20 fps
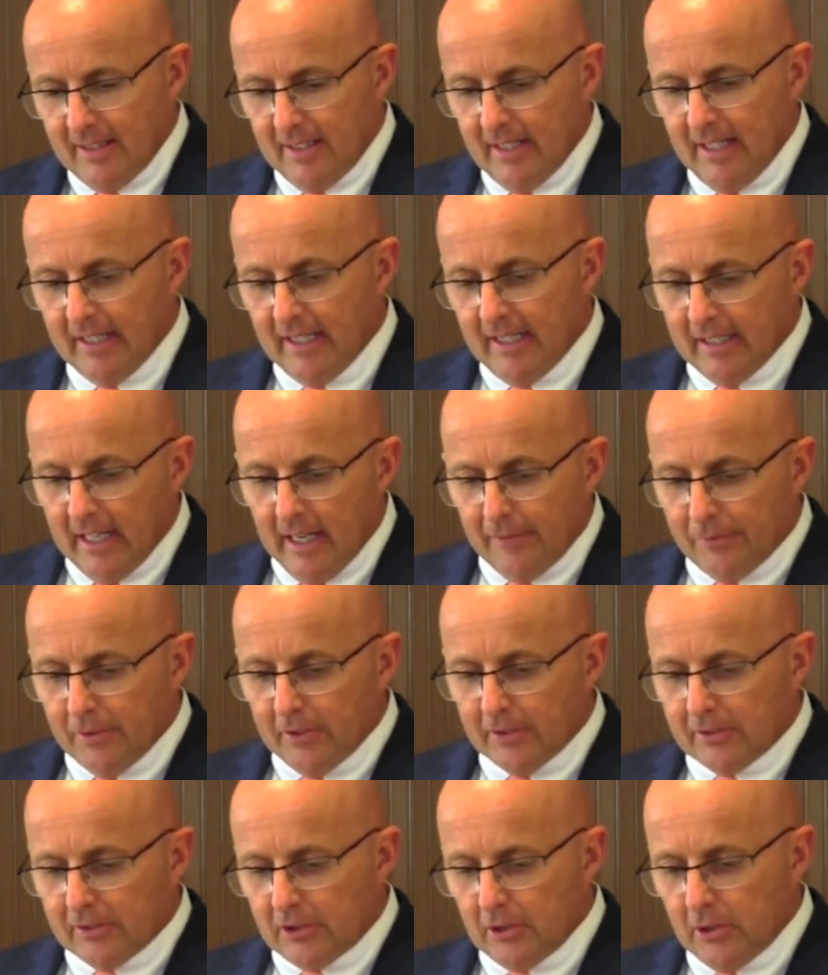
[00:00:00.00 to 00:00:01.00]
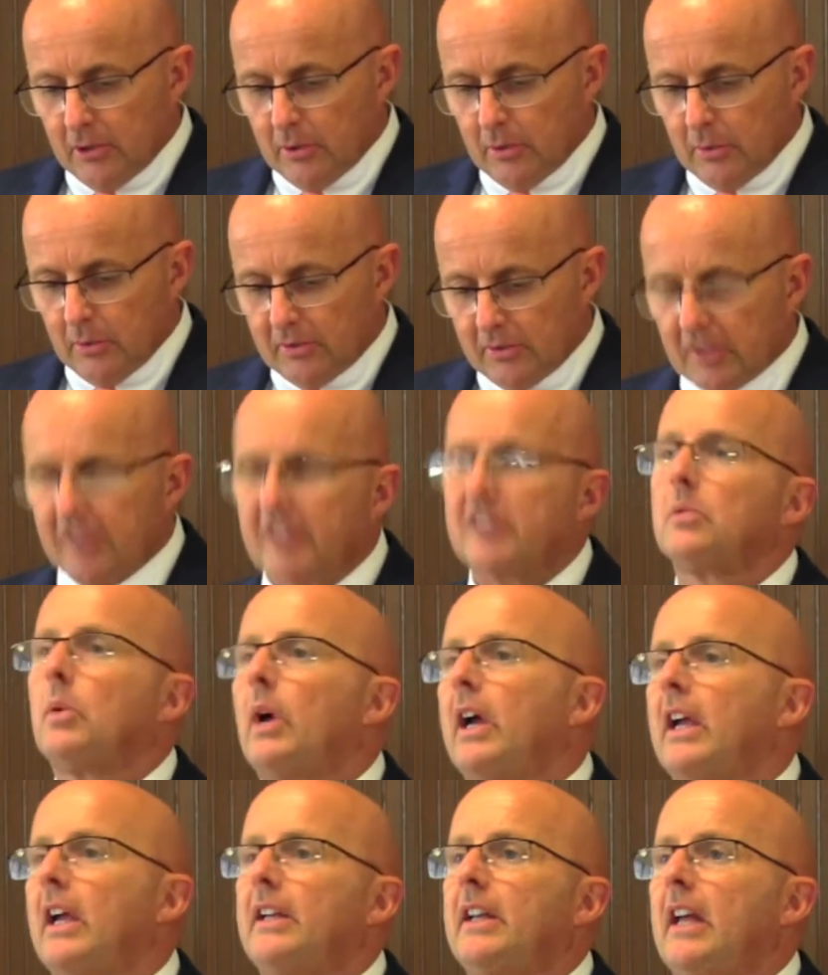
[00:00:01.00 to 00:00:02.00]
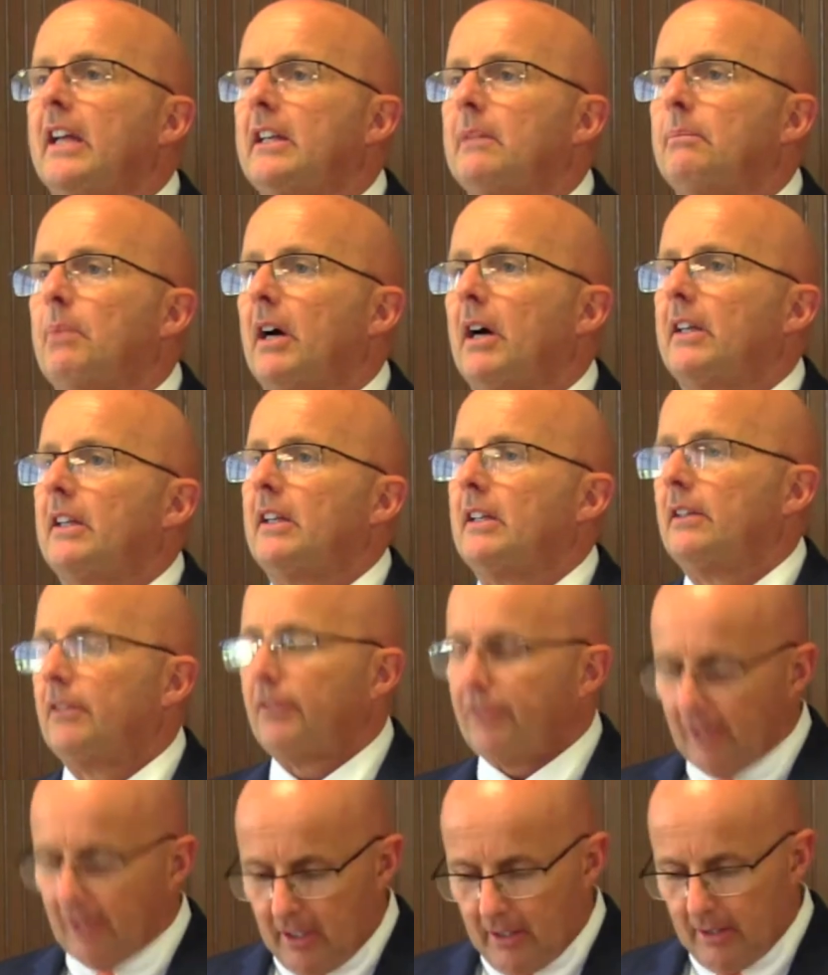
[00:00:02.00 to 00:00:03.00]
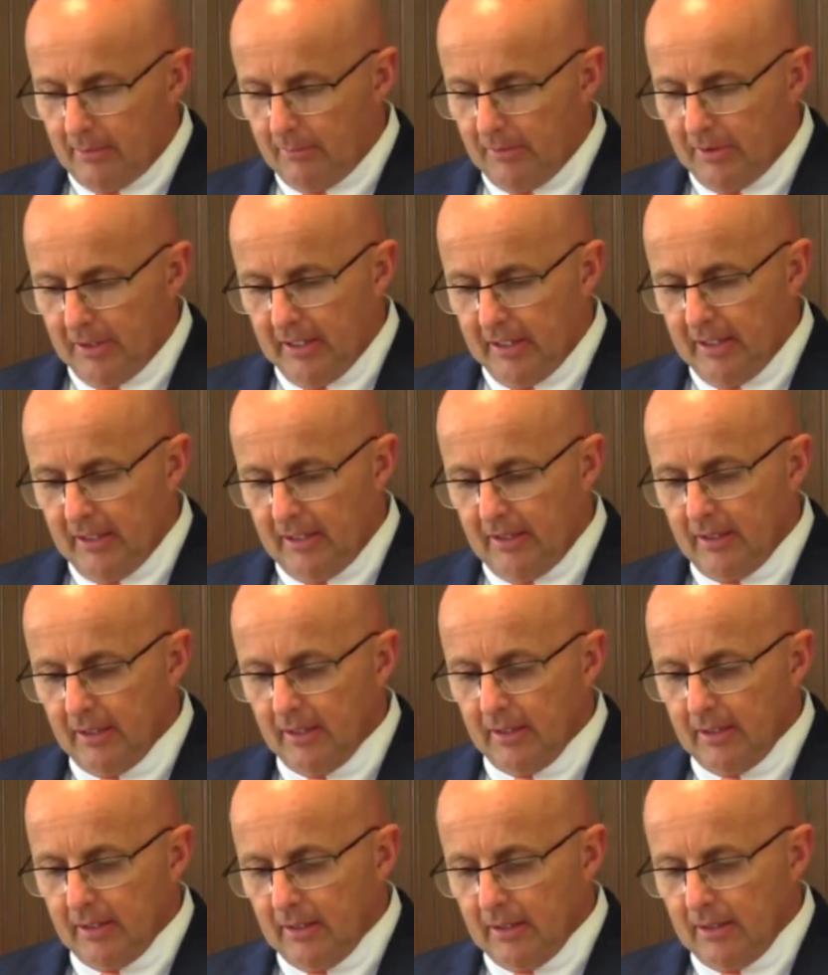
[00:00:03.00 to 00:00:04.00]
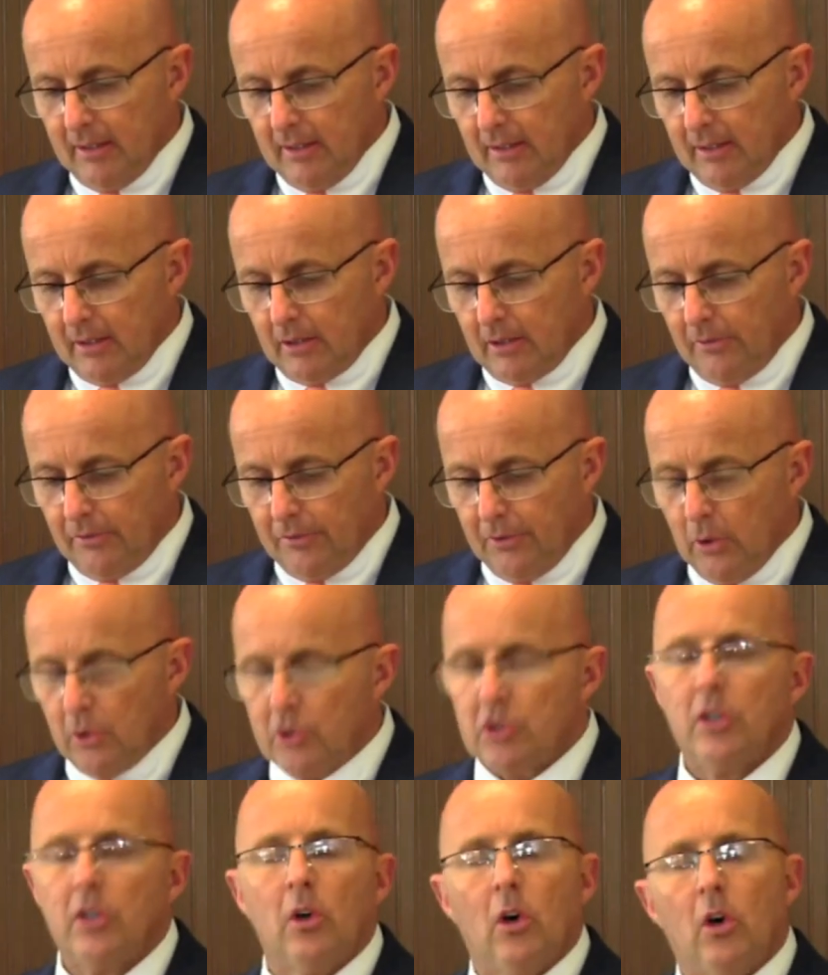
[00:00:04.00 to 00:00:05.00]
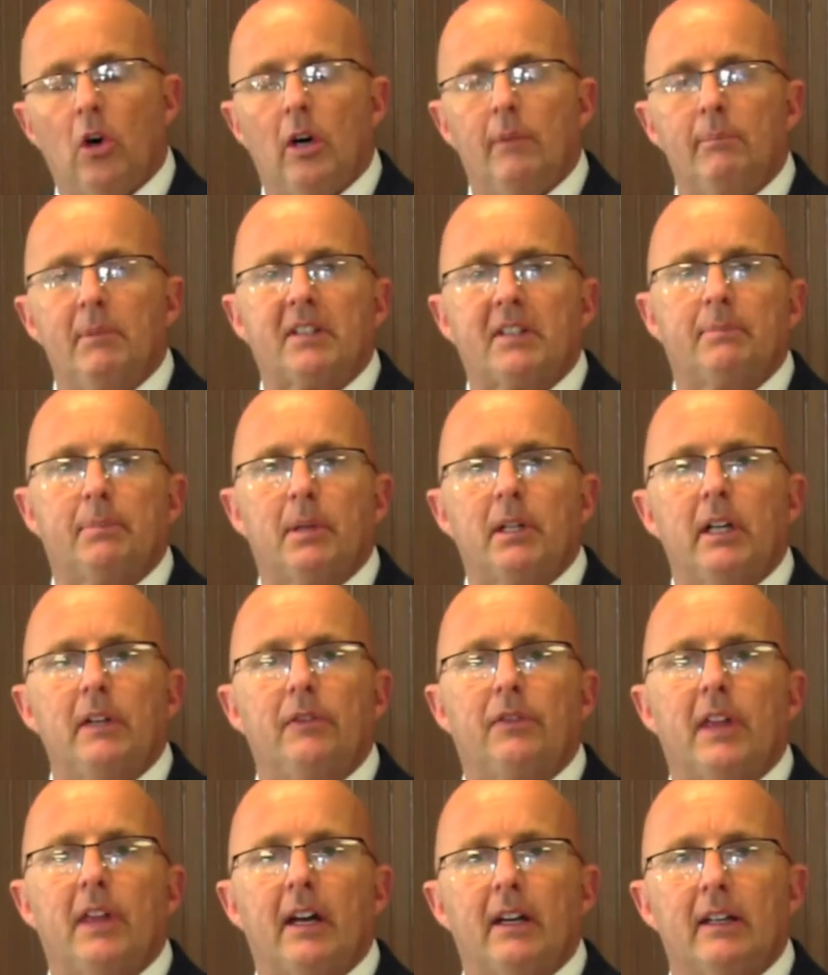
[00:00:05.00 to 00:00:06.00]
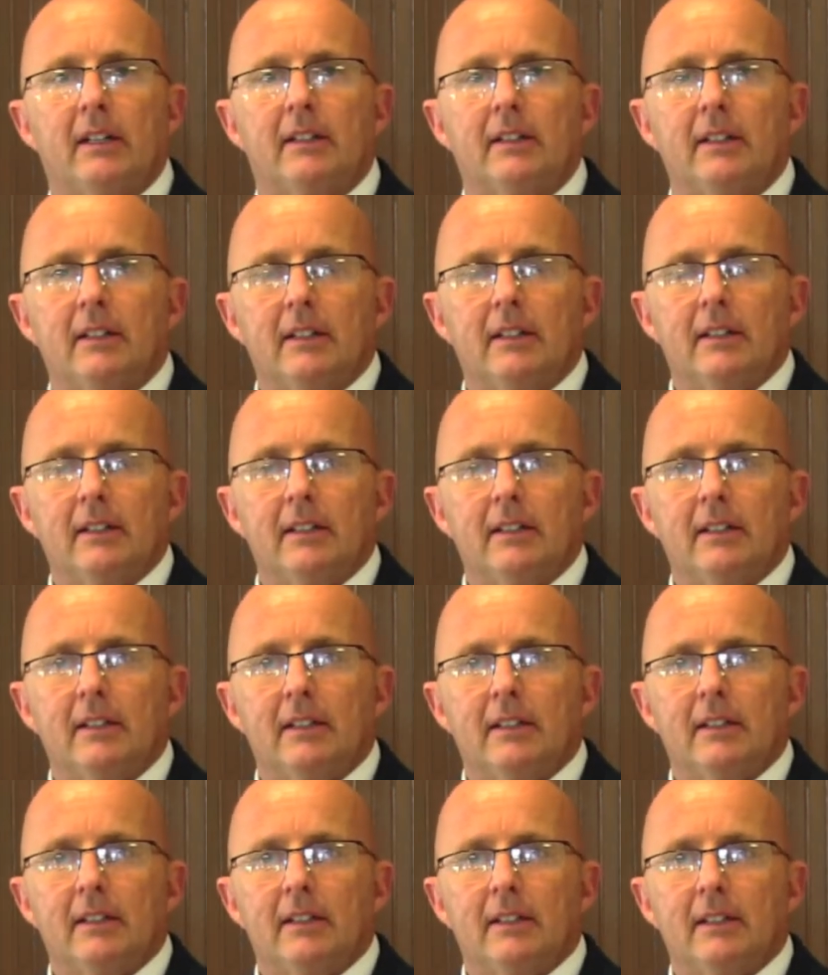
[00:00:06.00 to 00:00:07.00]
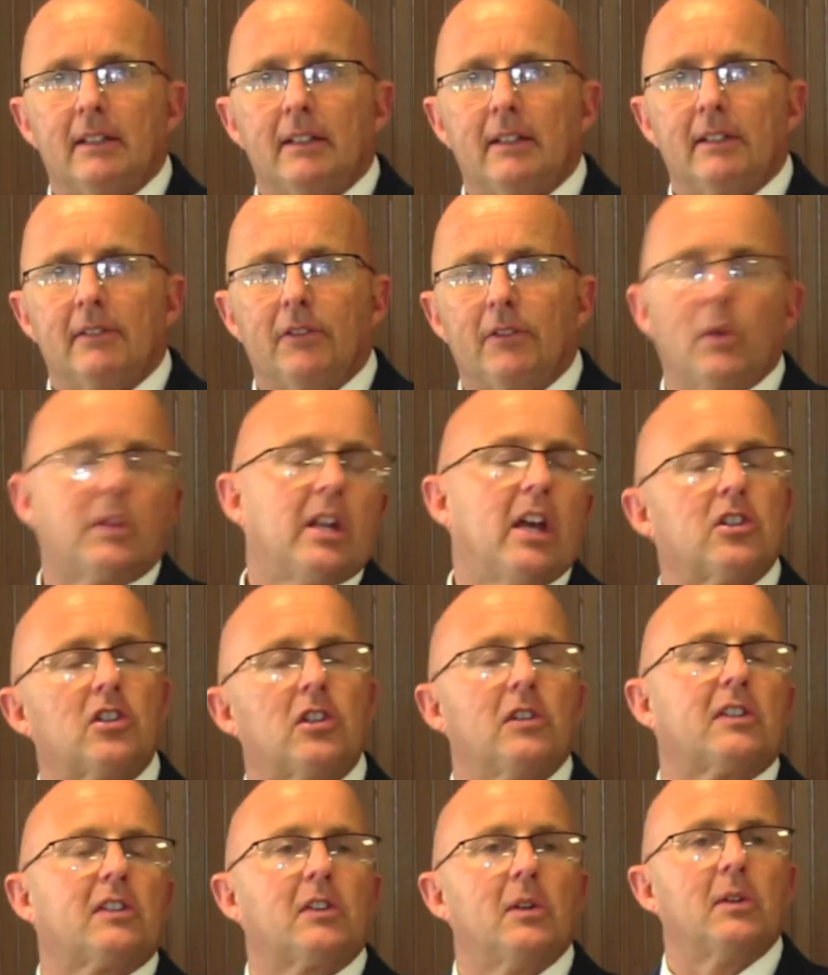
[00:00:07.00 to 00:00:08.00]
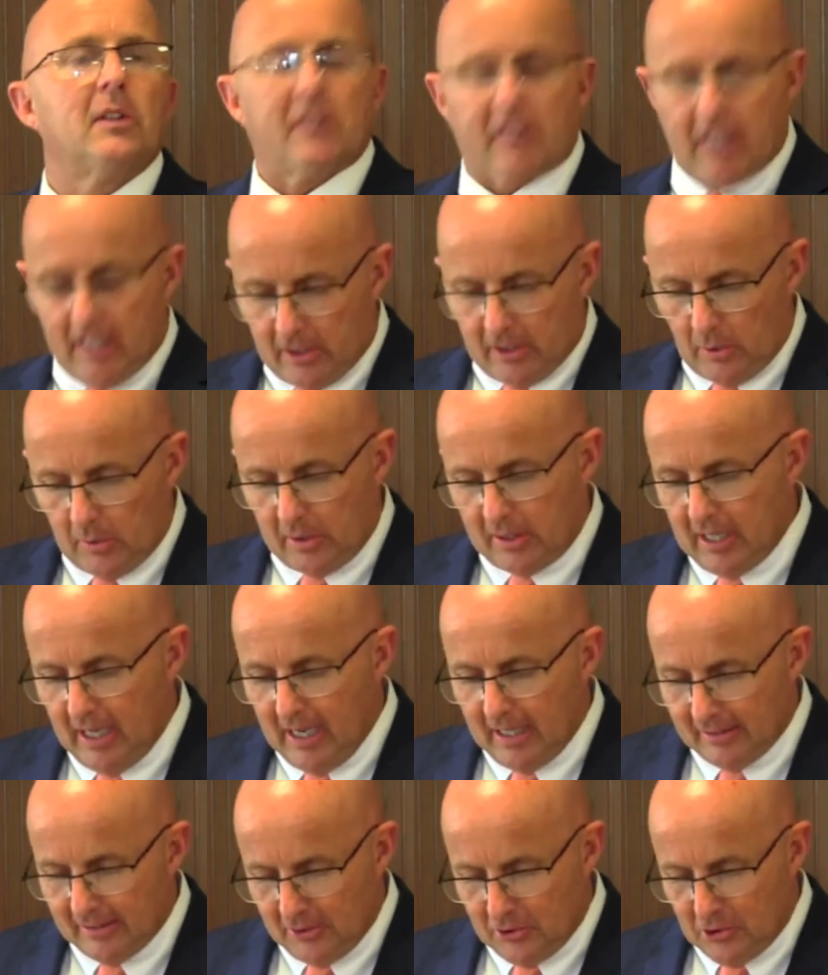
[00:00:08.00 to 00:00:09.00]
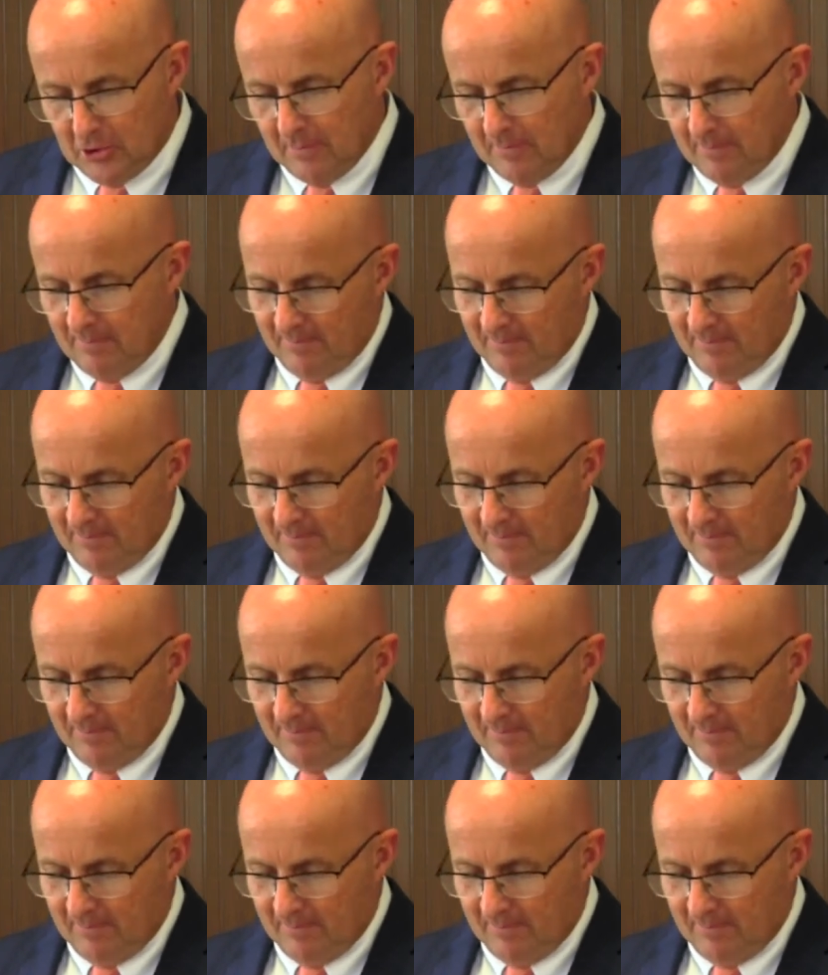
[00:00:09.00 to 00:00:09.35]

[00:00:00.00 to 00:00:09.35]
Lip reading: In an effort to dissuade anybody from the confusion or misbelief that vocational students can't go to college,